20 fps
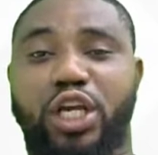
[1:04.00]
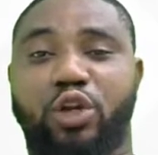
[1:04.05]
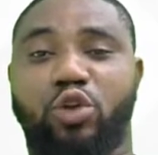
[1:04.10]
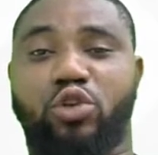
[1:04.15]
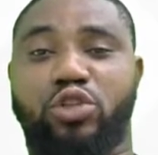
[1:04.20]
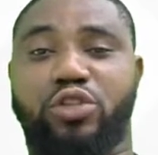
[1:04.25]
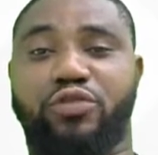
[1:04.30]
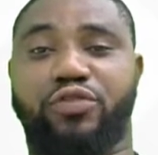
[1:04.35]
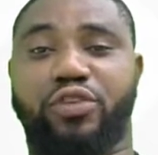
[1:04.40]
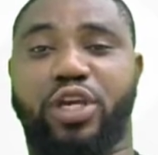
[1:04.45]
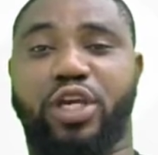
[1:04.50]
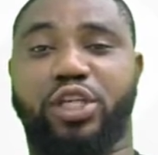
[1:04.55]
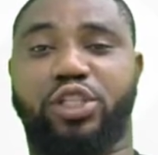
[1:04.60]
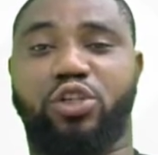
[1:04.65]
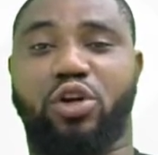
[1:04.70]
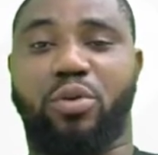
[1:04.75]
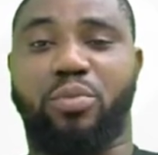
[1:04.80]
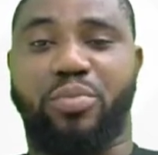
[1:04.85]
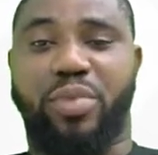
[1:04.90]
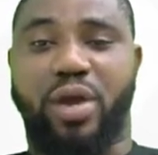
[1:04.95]
a
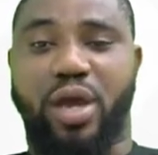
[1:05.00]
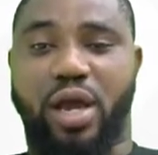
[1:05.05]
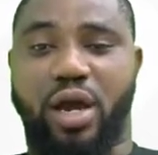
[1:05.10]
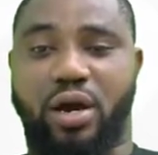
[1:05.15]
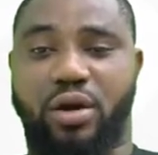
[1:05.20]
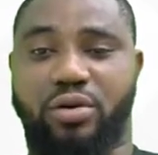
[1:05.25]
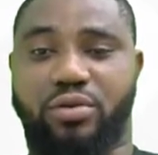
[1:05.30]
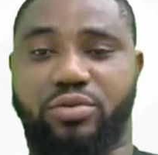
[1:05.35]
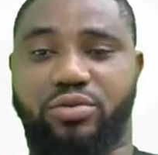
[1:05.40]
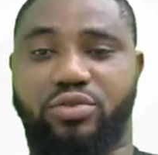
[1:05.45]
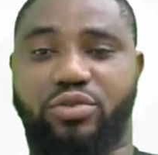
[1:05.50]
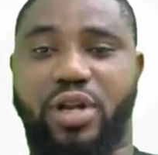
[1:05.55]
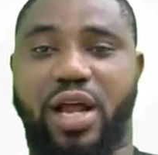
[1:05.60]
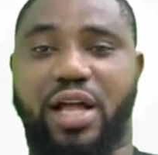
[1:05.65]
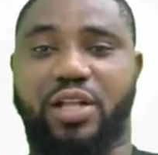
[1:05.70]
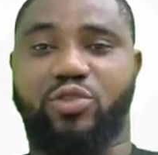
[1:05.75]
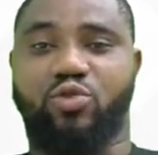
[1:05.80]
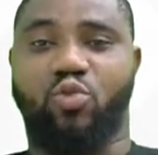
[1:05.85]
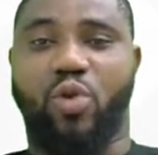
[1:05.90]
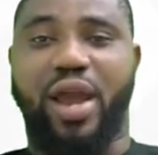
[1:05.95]
notification bell so
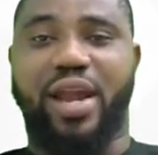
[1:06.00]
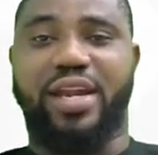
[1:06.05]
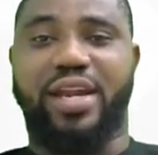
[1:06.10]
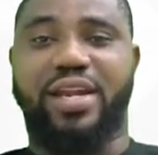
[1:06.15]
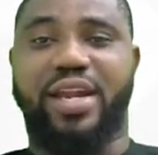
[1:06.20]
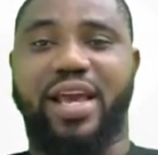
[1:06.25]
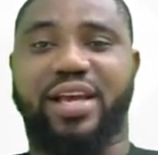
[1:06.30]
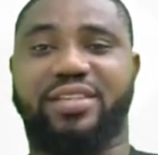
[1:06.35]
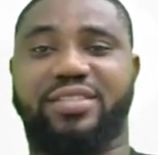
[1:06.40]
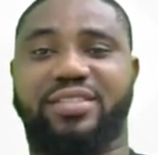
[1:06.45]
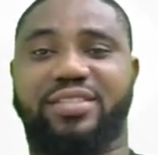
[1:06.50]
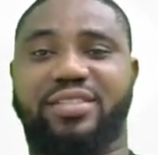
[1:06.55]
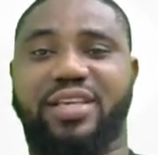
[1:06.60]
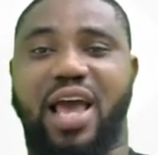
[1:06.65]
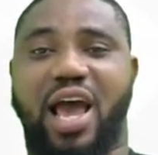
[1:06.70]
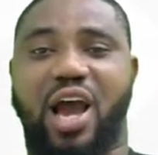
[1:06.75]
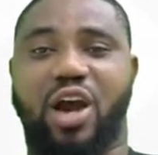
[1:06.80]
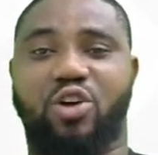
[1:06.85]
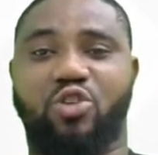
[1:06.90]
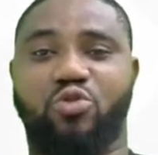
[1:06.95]
that when
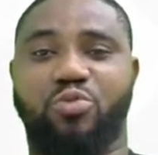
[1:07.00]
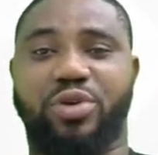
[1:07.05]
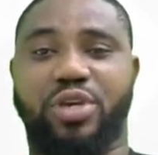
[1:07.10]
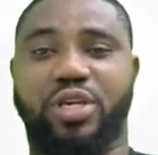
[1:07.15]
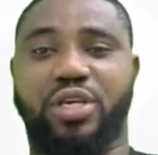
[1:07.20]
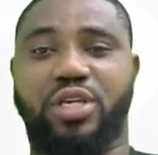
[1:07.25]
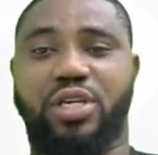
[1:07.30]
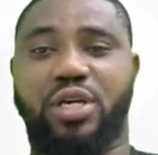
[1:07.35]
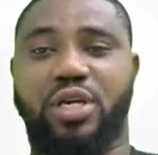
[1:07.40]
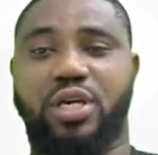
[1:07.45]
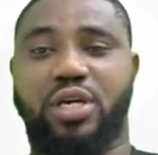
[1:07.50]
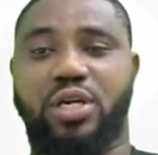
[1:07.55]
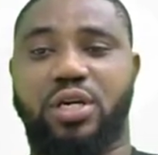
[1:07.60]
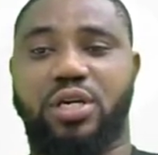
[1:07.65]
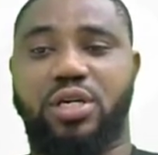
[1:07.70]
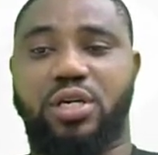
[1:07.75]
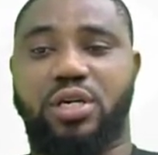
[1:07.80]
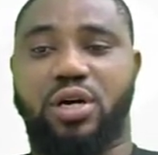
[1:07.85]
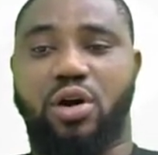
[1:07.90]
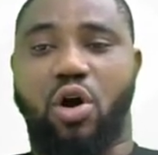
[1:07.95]
next I will be
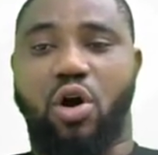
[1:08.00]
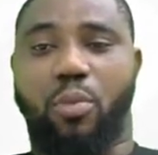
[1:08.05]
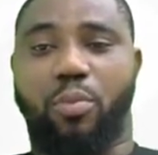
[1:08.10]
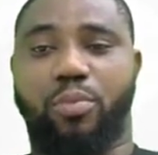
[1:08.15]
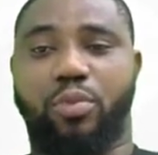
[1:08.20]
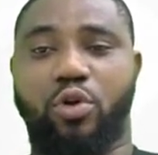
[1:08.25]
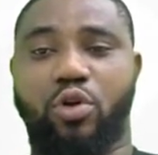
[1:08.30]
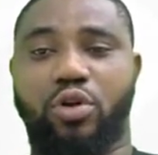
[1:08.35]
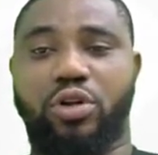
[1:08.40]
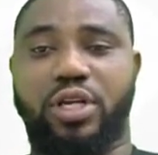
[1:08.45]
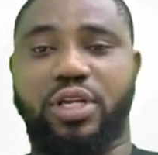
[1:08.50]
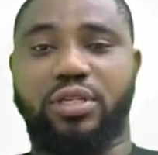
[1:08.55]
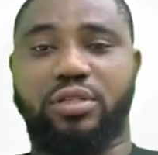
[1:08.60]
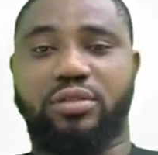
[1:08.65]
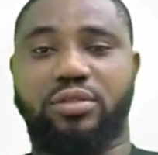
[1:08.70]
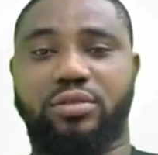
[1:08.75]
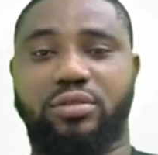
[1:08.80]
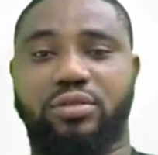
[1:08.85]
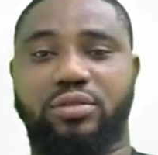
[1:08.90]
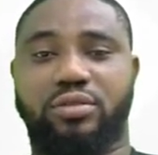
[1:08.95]

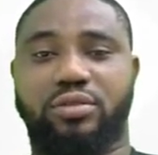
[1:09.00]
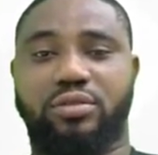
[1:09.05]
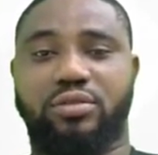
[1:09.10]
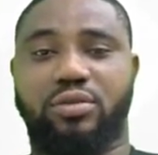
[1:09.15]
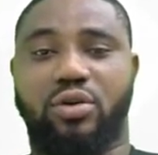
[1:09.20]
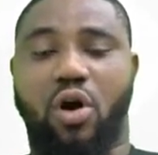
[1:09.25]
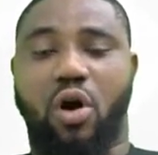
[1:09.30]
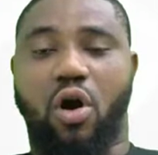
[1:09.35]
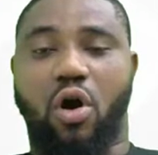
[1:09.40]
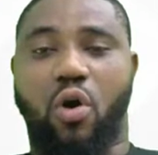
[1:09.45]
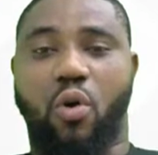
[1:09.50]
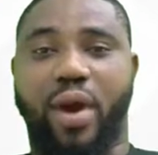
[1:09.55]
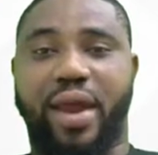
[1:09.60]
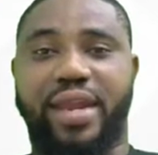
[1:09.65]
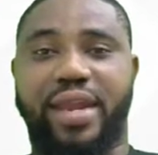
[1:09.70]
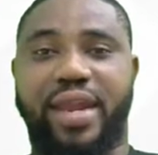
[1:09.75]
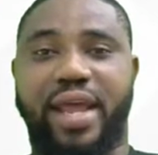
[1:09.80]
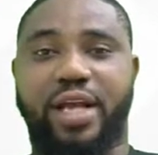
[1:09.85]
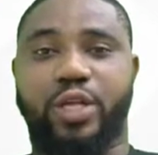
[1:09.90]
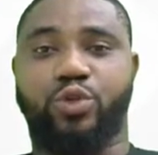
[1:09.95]
uploading, or
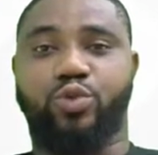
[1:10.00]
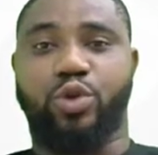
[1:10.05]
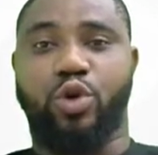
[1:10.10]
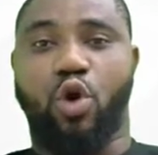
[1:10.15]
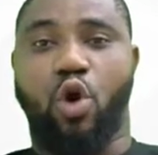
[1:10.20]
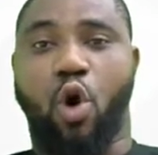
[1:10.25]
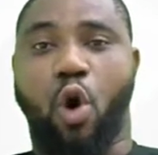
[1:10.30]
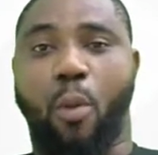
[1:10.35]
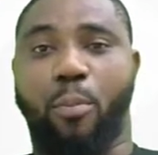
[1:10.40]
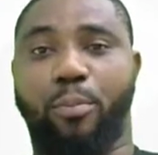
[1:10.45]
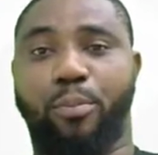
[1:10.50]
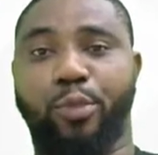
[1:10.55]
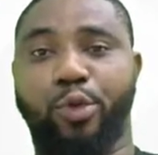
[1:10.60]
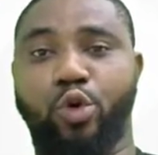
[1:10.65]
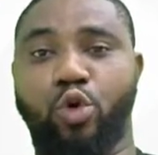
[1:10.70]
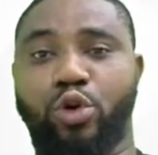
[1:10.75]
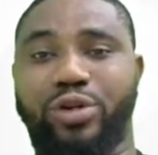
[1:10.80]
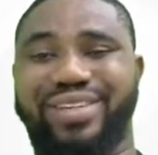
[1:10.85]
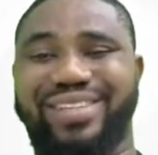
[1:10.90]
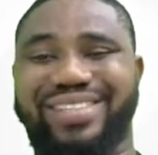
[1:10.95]
when next we
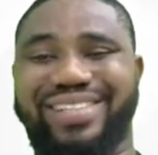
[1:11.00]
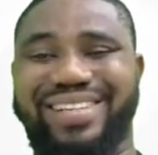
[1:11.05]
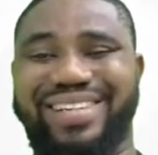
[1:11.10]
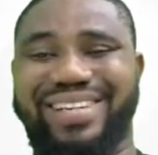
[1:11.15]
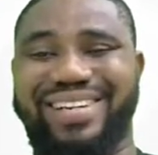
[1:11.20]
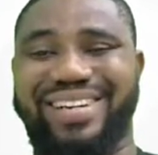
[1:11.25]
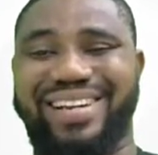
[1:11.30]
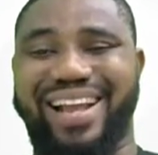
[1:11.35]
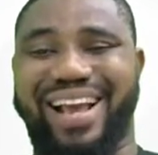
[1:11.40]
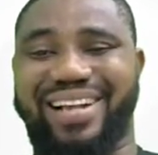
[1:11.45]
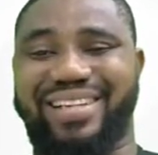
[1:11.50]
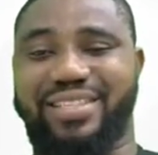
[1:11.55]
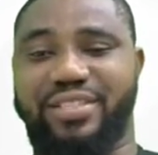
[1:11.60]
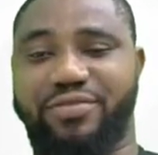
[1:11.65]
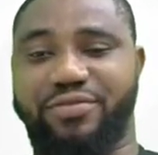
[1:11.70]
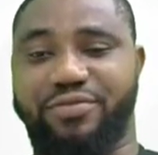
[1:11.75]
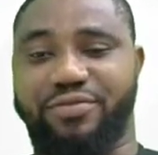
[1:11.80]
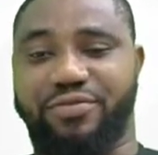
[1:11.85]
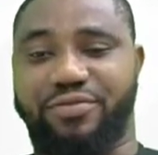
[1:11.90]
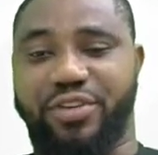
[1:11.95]
upload the next
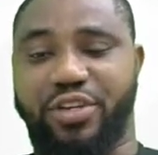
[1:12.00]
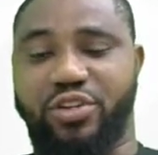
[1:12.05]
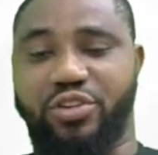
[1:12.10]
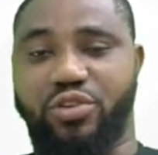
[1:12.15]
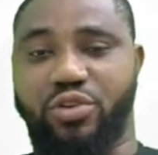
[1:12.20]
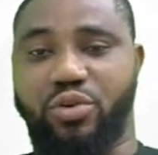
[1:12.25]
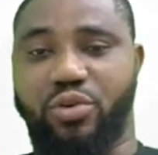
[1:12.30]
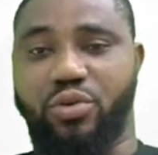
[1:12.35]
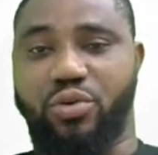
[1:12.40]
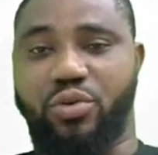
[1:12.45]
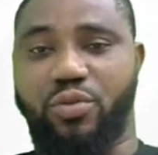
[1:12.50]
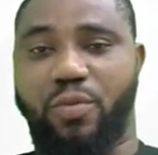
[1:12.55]
video